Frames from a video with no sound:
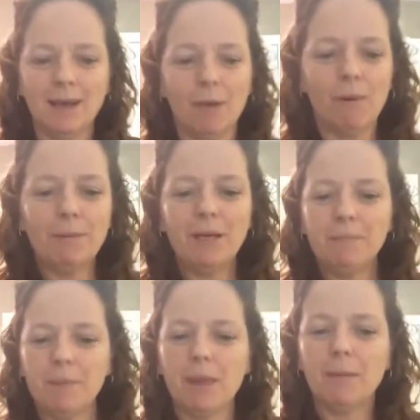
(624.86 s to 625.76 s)
When we
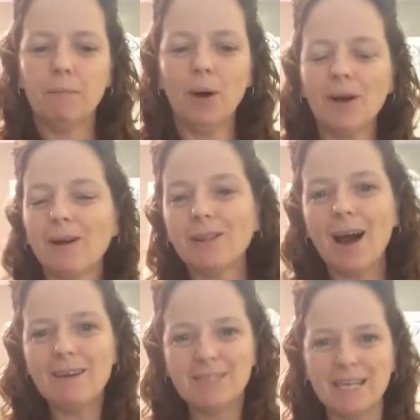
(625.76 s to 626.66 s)
put our
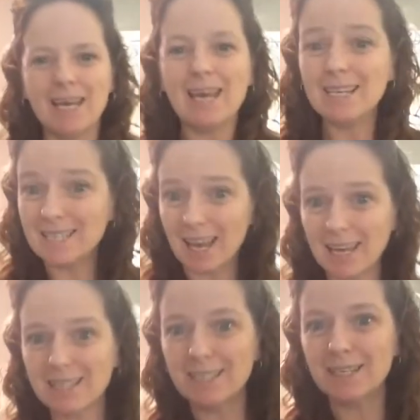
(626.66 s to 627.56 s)
lives in His
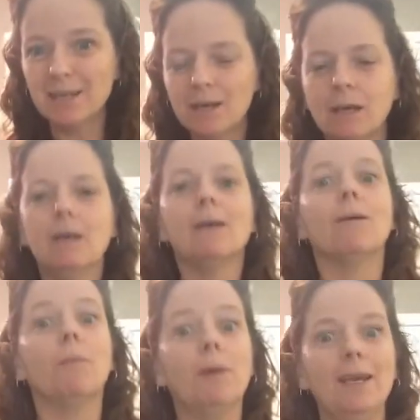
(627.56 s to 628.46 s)
hands,
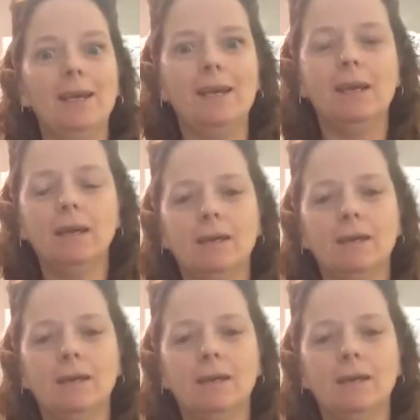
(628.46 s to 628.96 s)
we